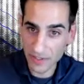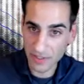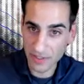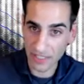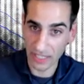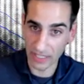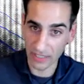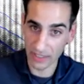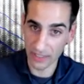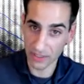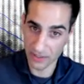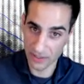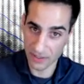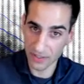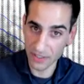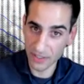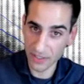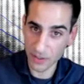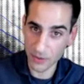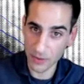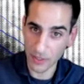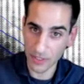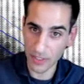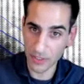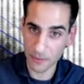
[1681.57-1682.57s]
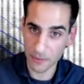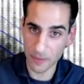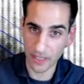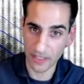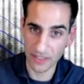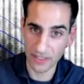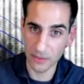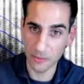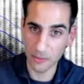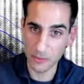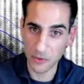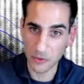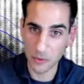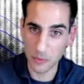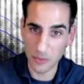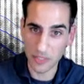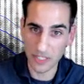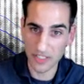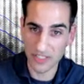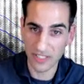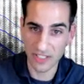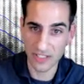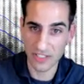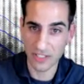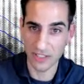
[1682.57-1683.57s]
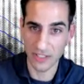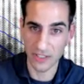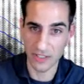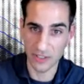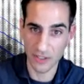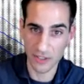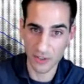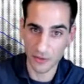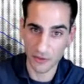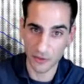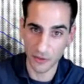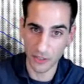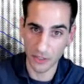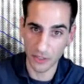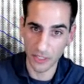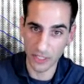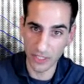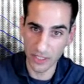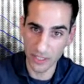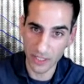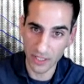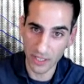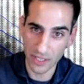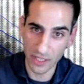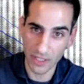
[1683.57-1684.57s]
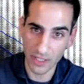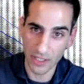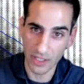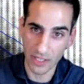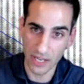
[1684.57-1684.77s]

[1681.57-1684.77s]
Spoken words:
galaxies, you expect them to be essentially dust-free and